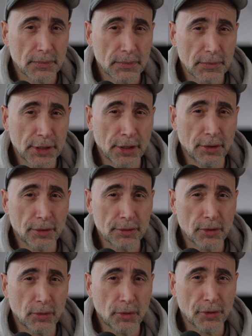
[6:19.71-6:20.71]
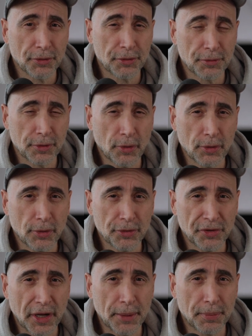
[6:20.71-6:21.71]
You know, don't go. To, don't
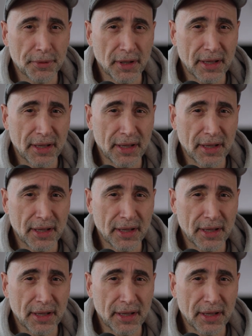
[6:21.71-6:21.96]
stay up